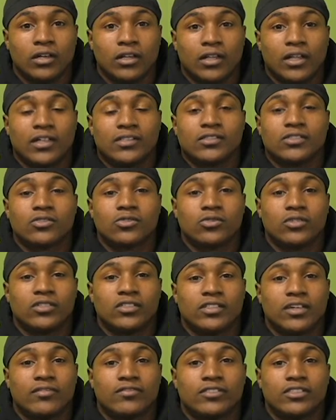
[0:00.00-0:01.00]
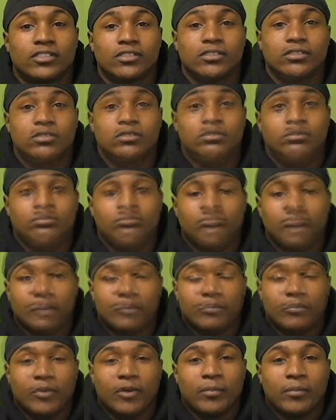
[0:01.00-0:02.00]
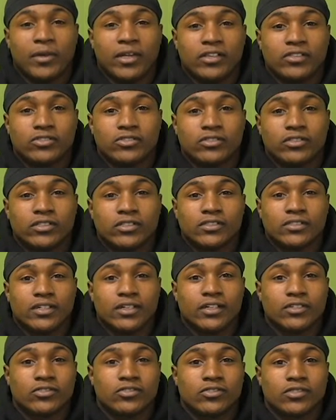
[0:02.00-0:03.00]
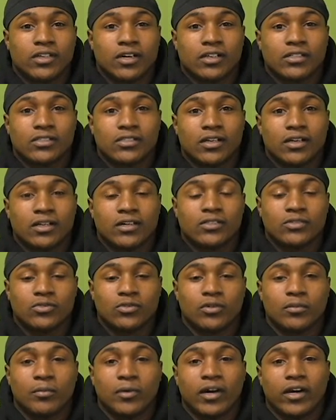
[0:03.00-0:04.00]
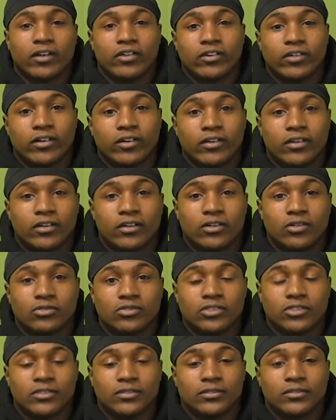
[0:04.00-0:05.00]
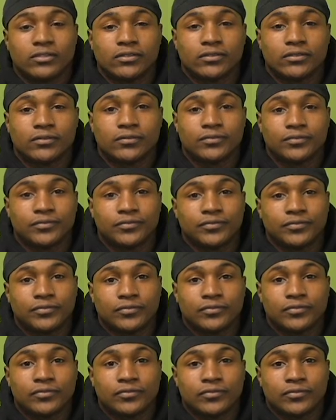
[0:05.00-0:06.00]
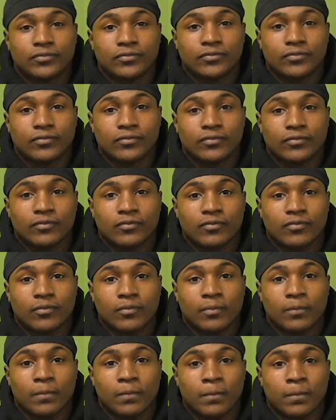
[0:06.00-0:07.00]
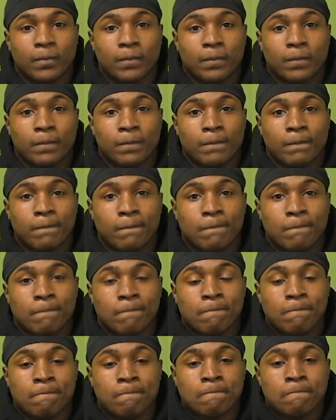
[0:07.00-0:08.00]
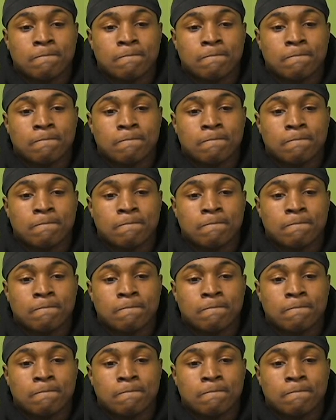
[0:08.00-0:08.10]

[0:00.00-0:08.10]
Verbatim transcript: class of 2017. My major is exercise science with a minor in coaching. Why did you decide to attend Wilmington College?